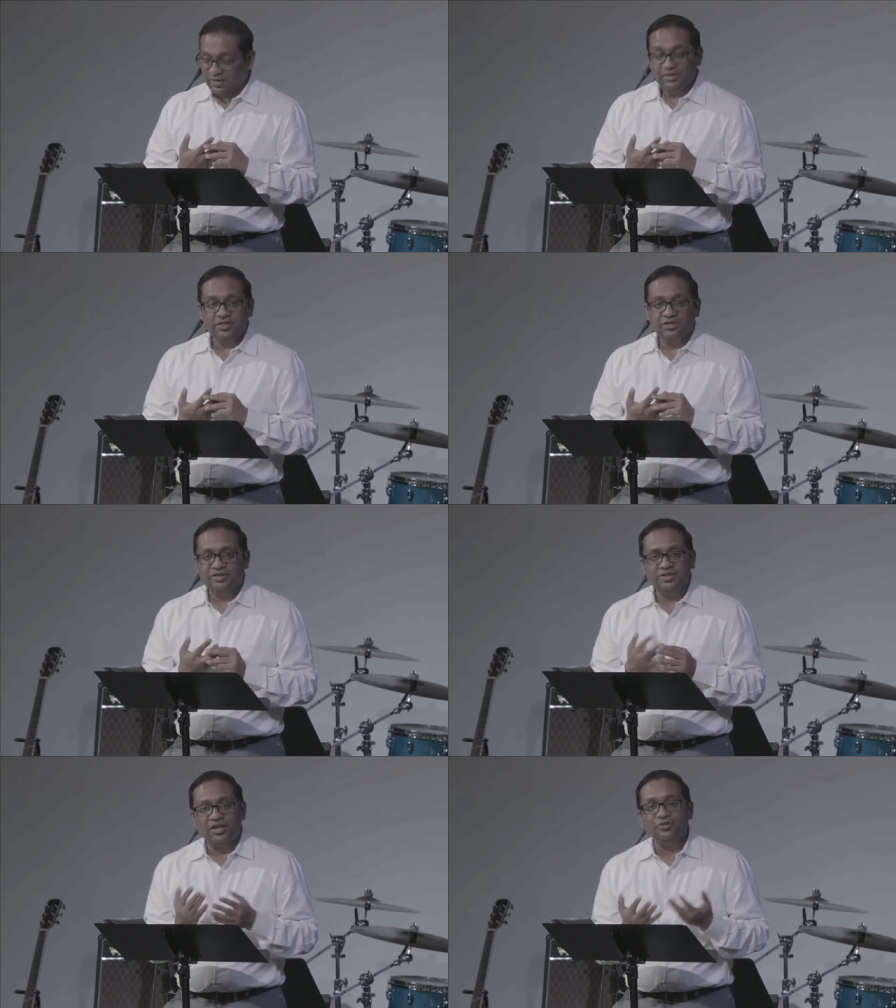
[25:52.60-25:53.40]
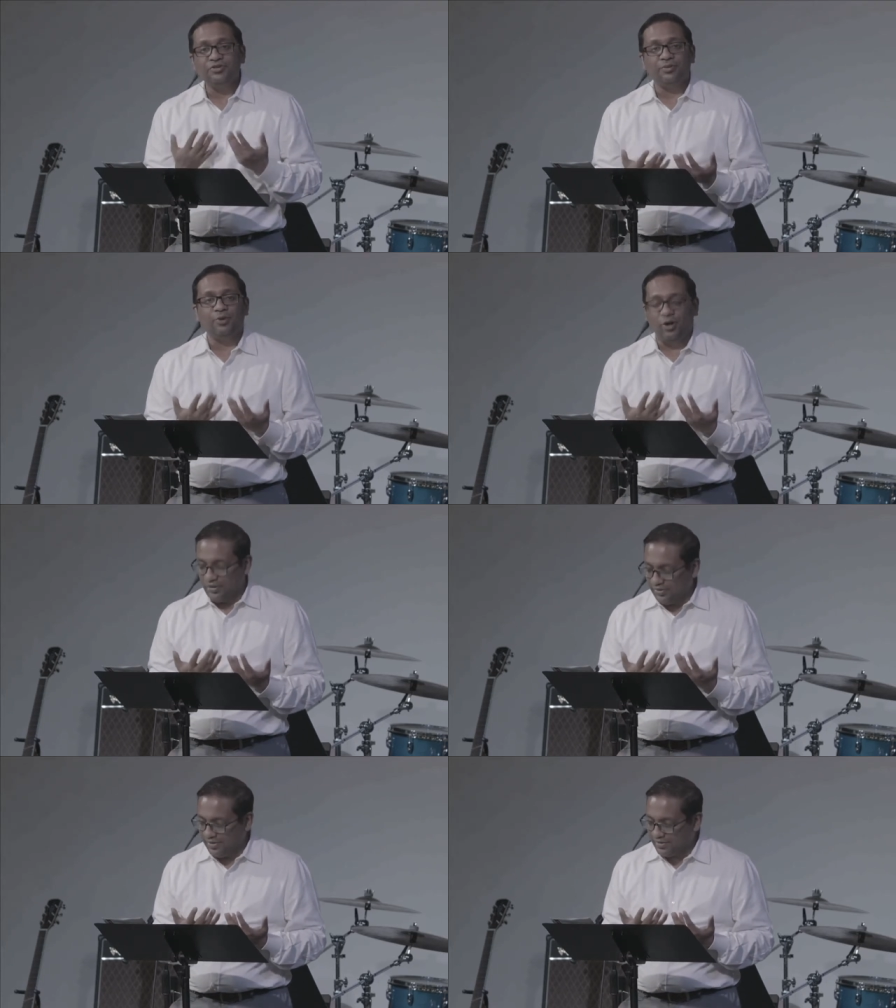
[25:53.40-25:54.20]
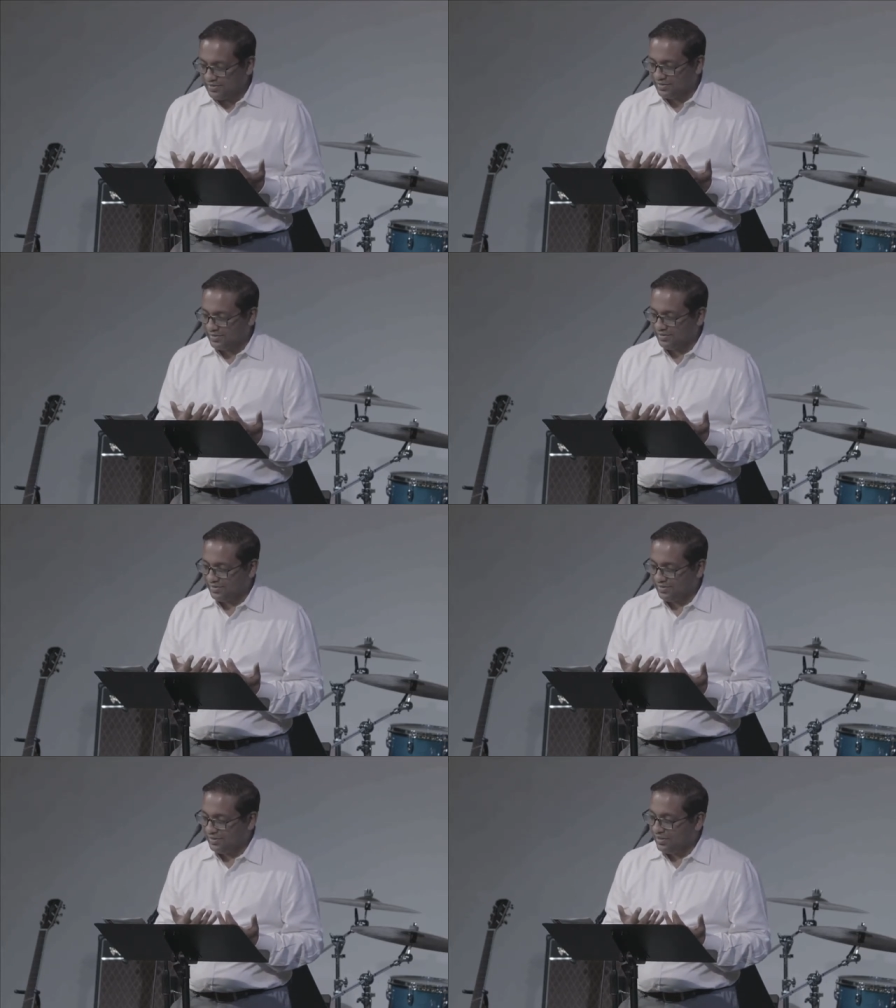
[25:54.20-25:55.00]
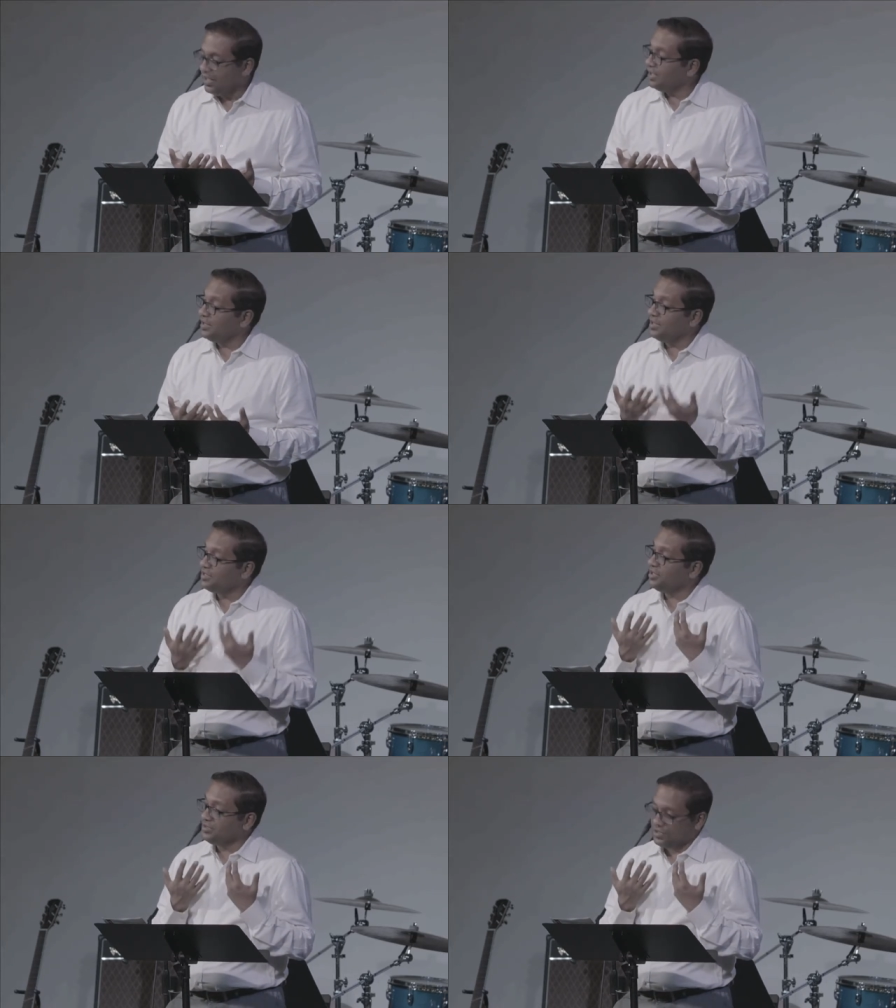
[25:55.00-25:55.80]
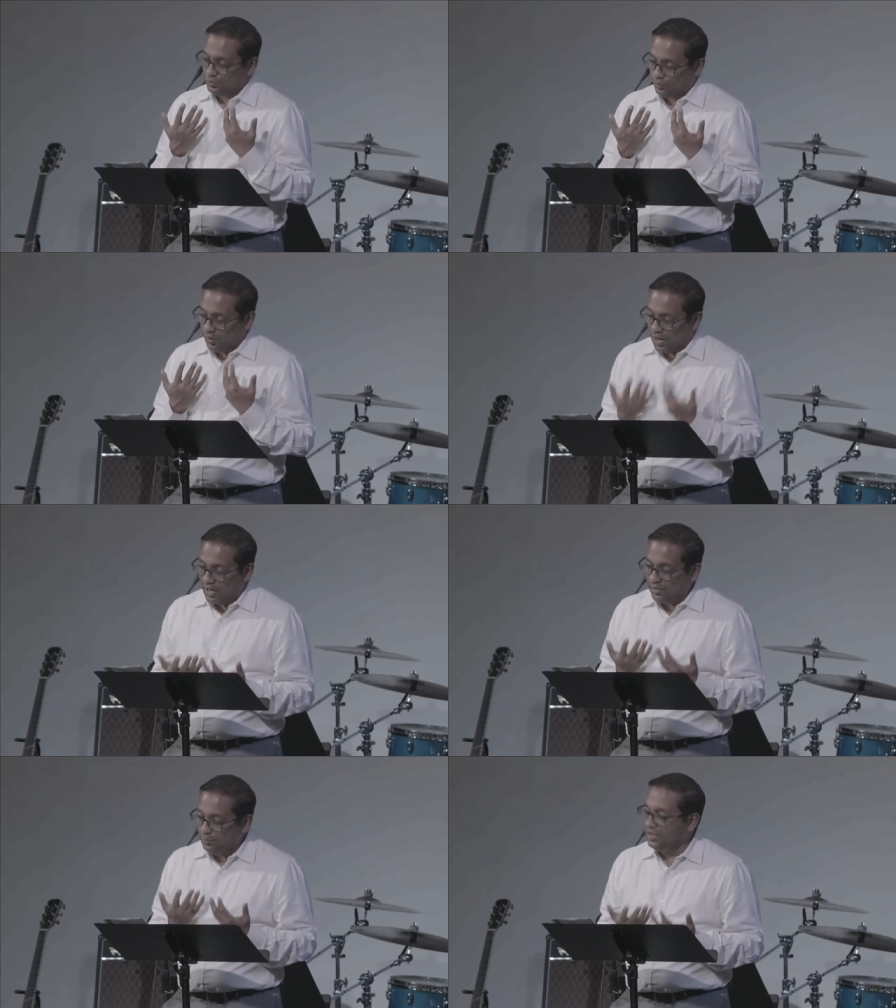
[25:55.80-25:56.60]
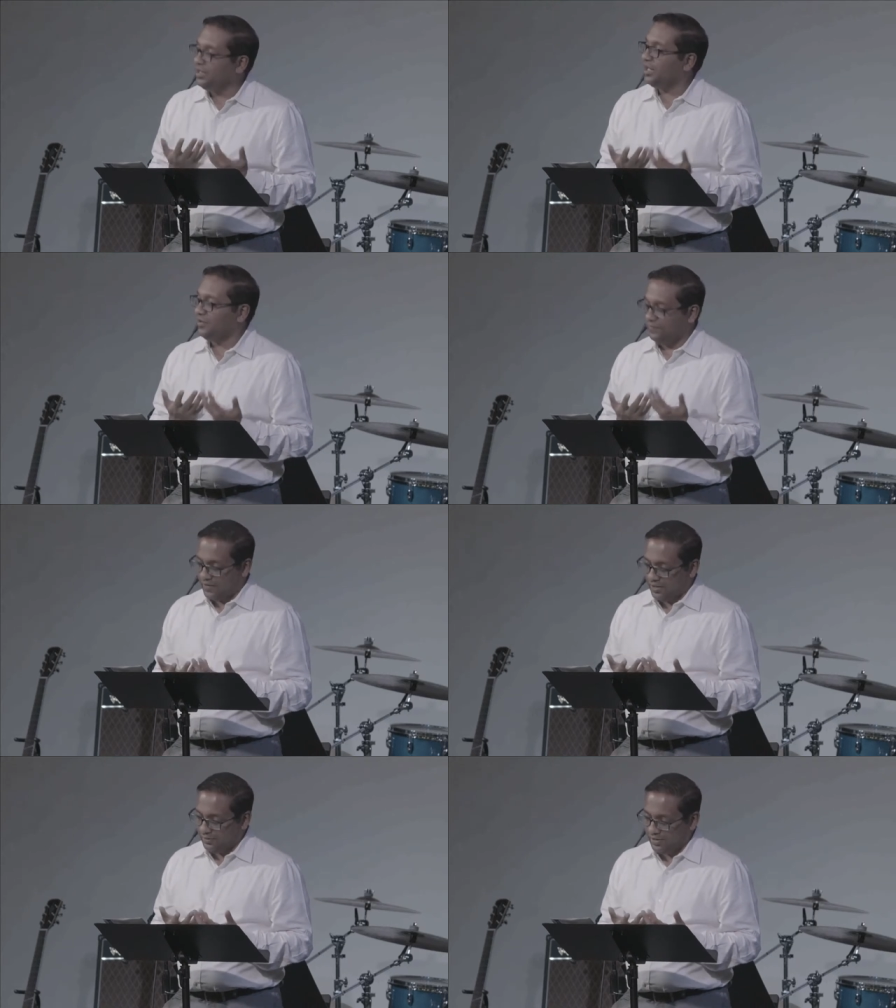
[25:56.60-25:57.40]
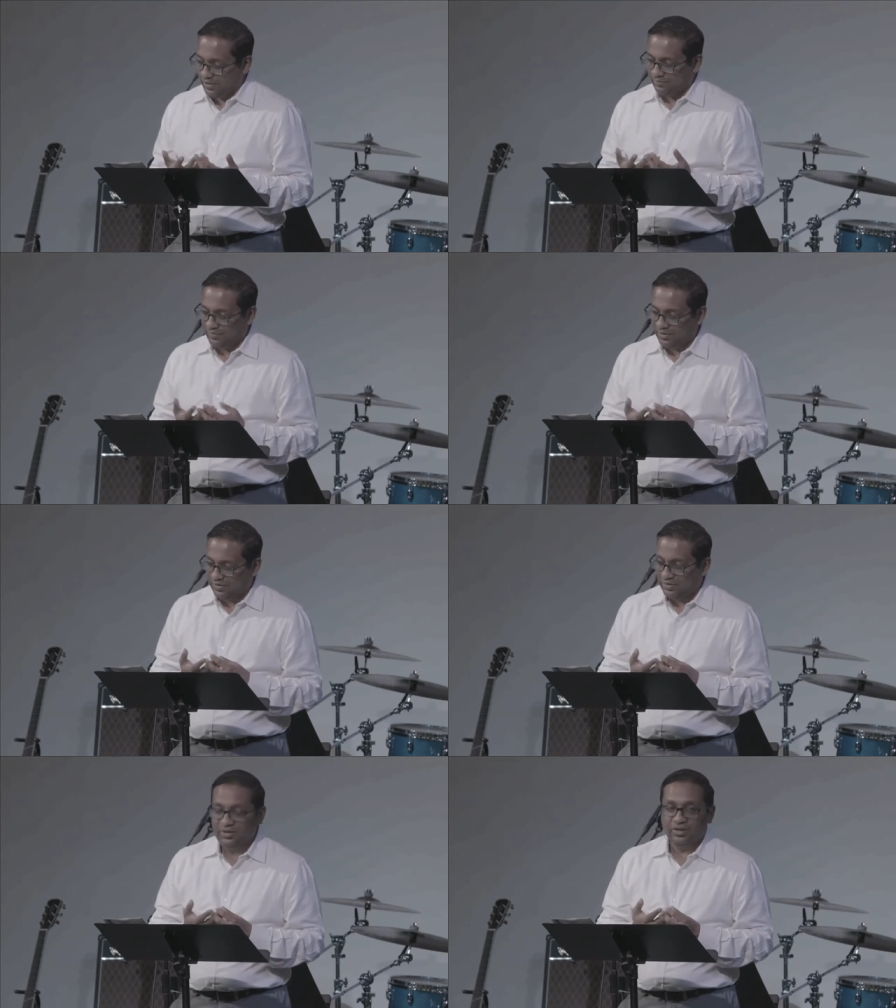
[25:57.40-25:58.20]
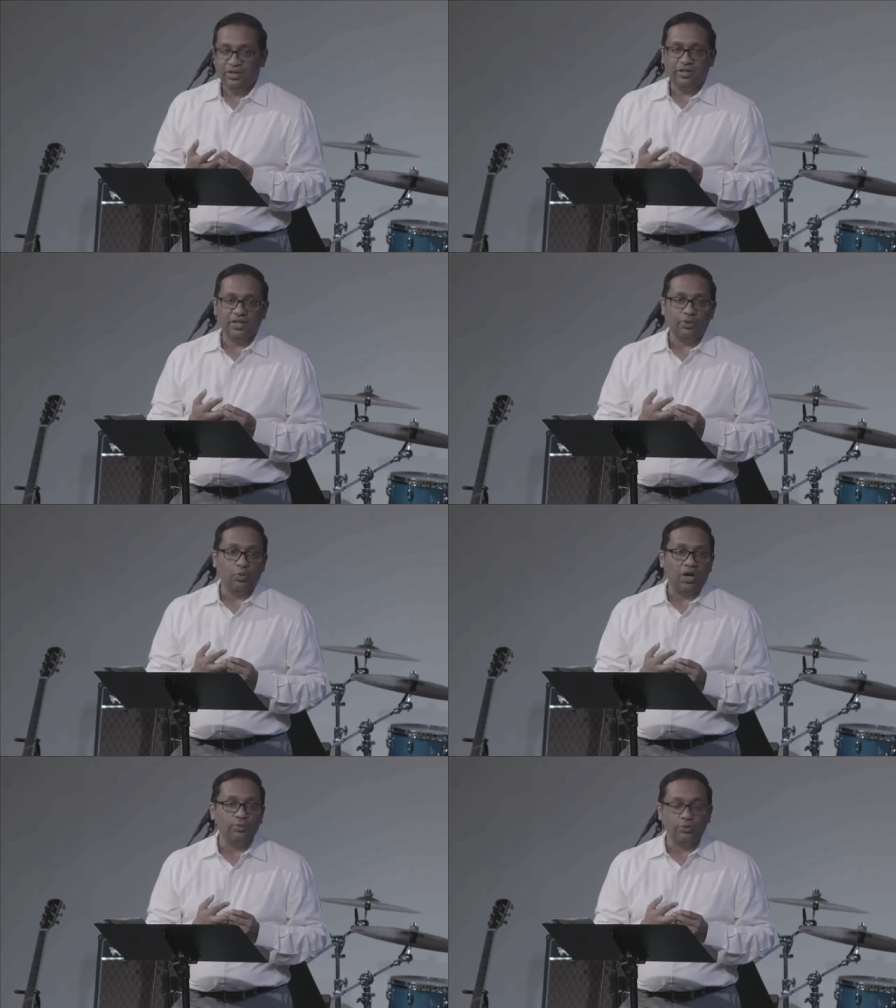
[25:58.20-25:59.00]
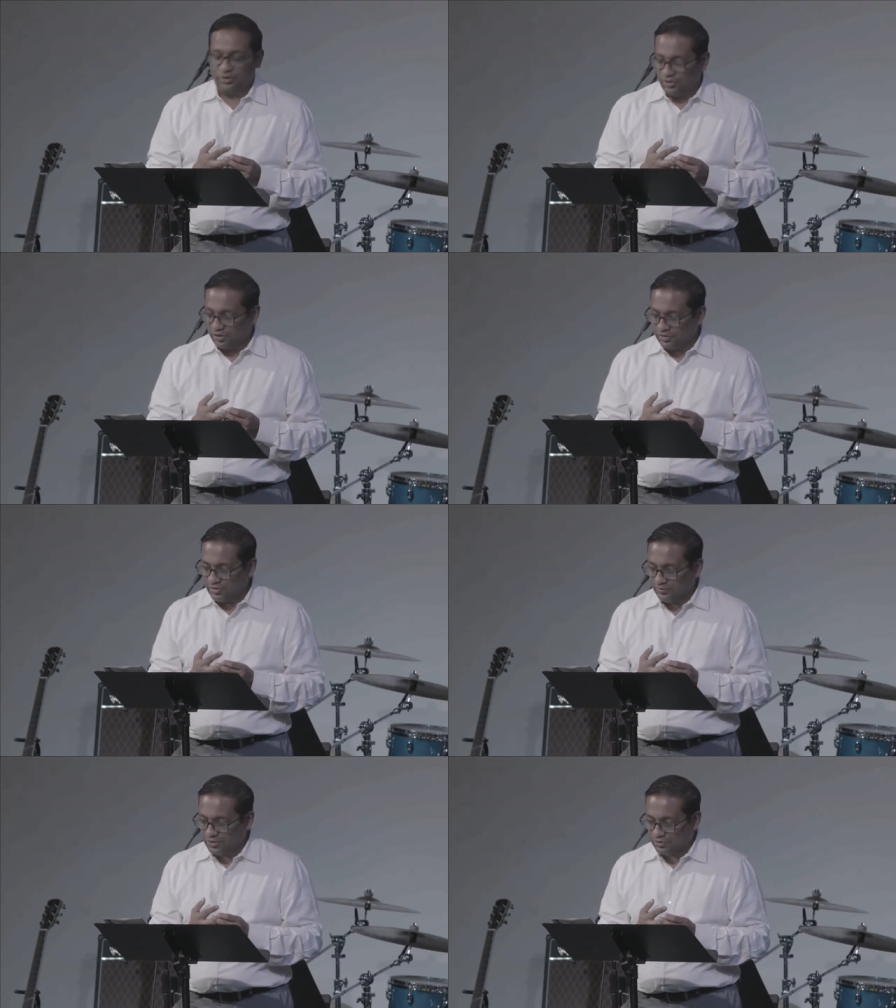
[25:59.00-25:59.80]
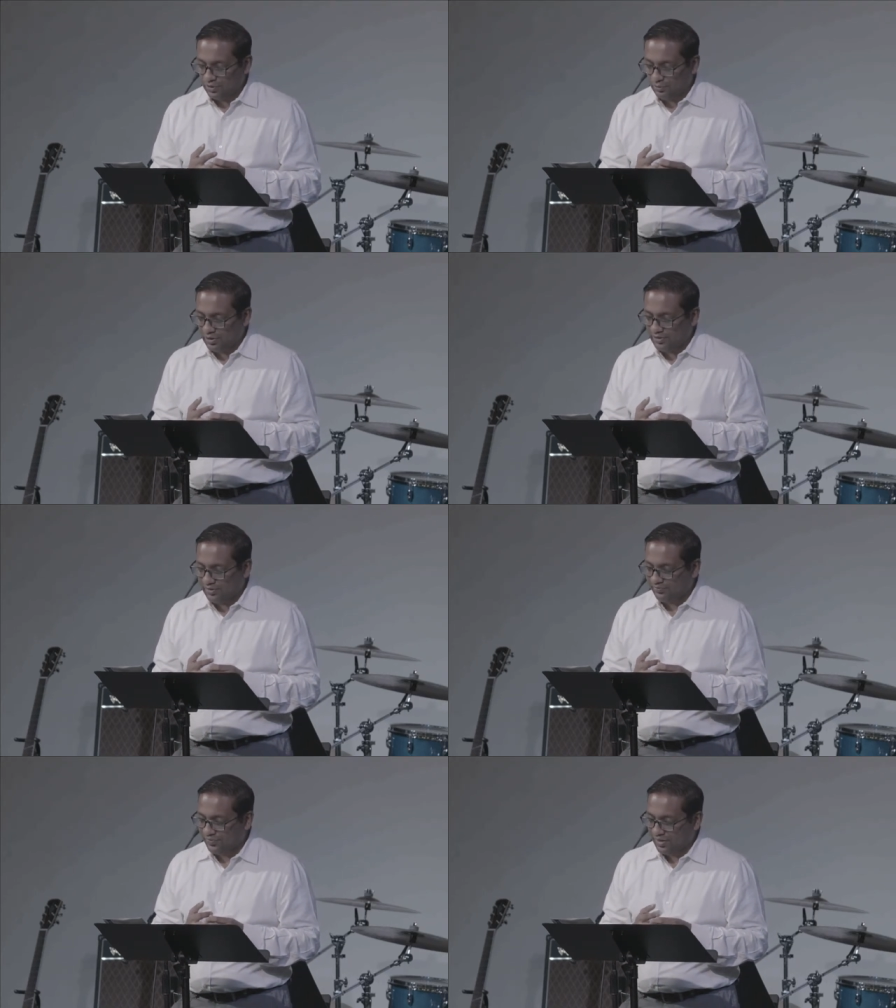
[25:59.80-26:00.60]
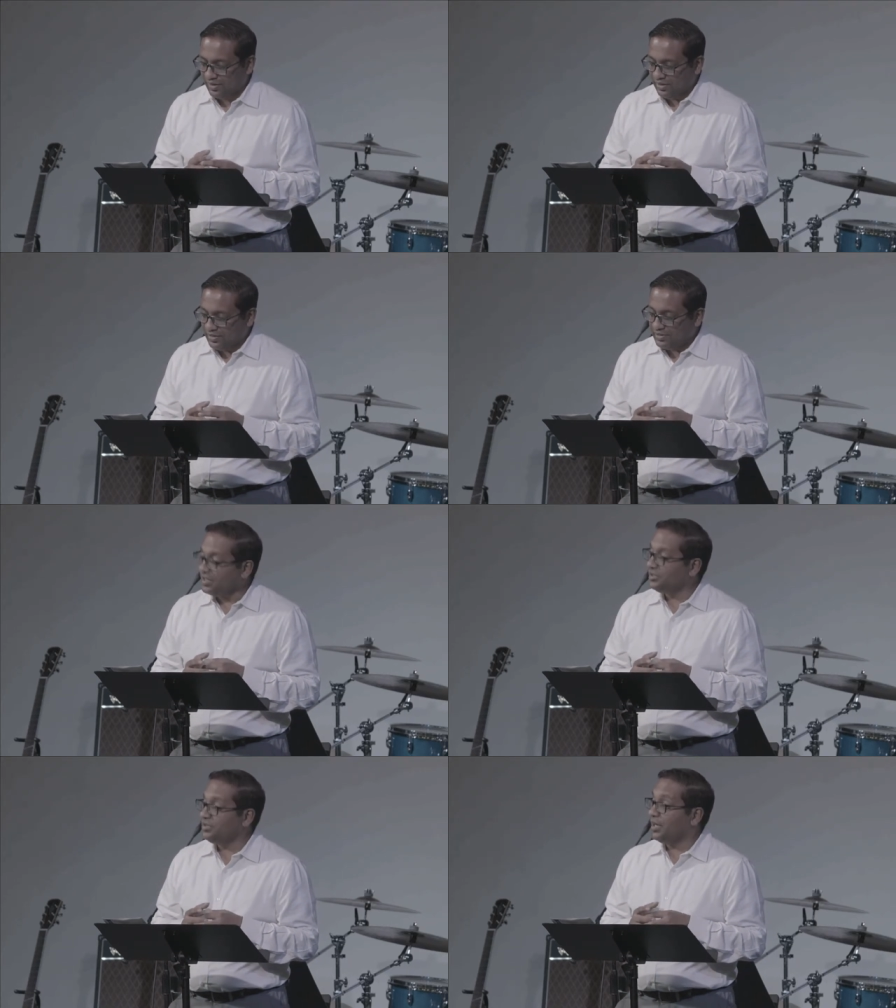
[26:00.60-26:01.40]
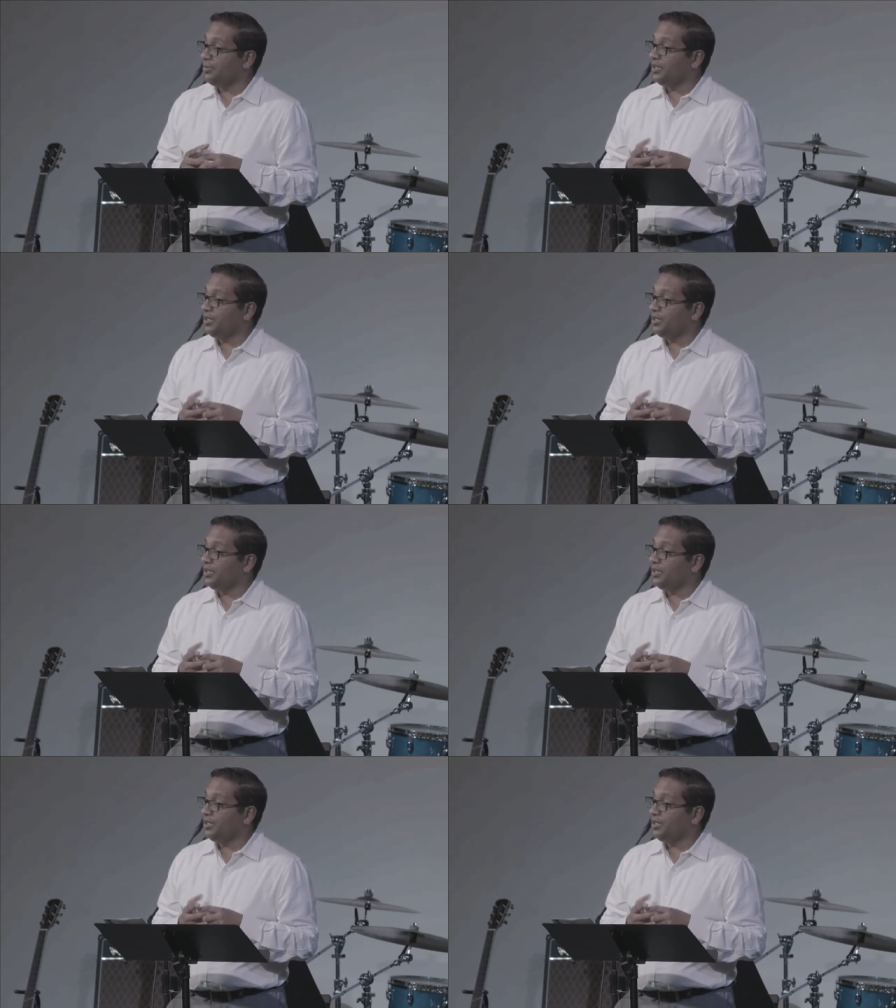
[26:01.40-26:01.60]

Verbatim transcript: Jesus tells them all this, and then he tells us why we can't follow him and that why we're in darkness. Look at verse 21. He said to them